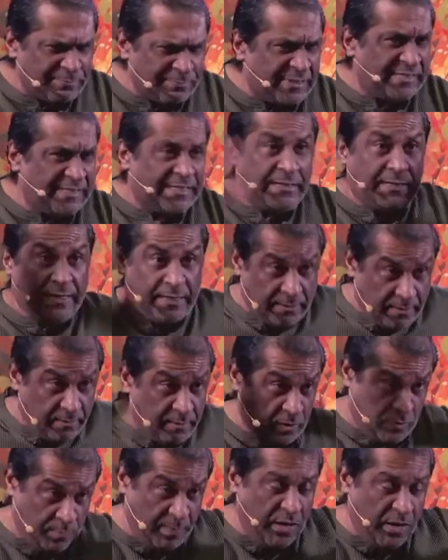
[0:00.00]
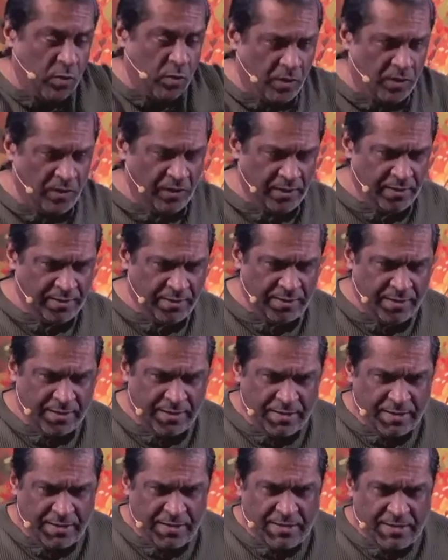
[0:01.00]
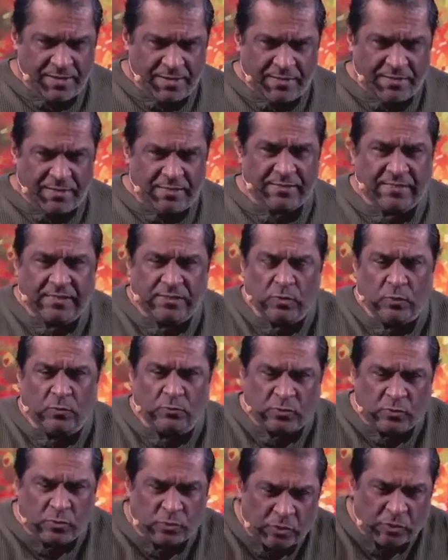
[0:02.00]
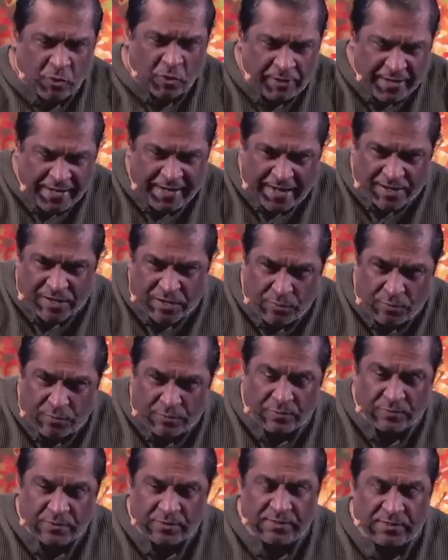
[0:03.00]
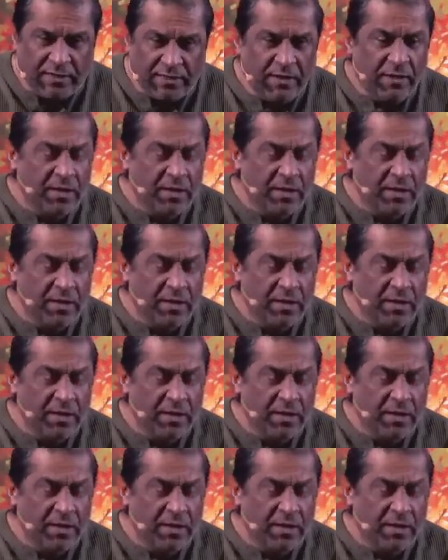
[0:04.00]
seating. I mean, big hall. And he says, oh, so sorry, can you sit?